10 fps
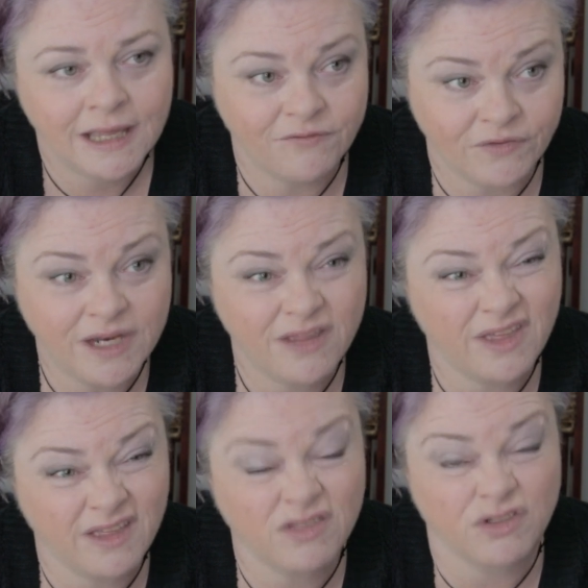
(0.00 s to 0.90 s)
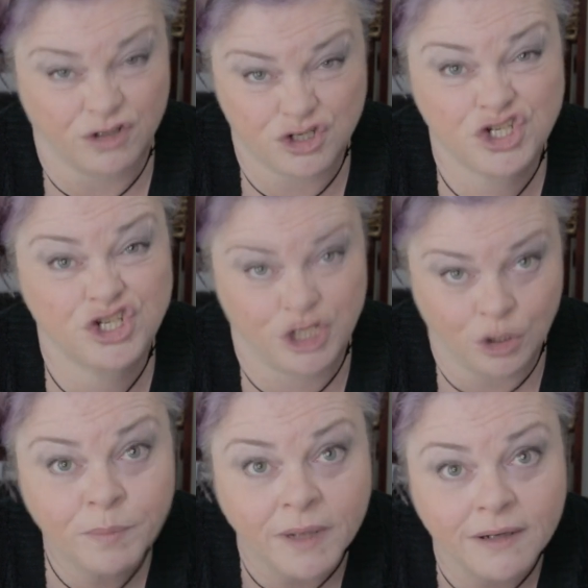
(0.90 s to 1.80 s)
If anything, they're
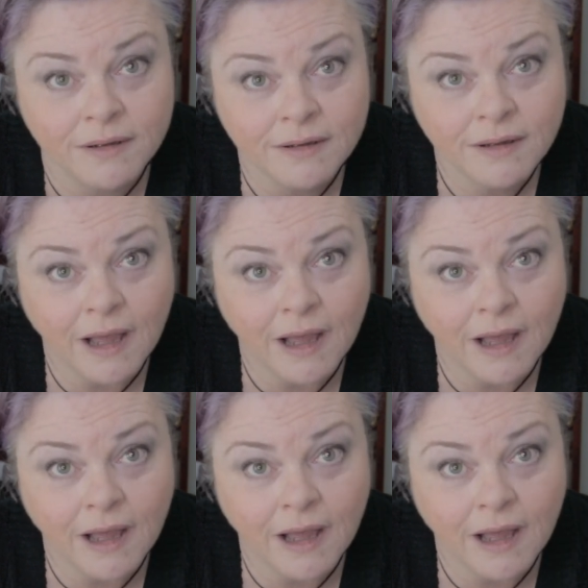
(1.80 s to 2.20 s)
stupid.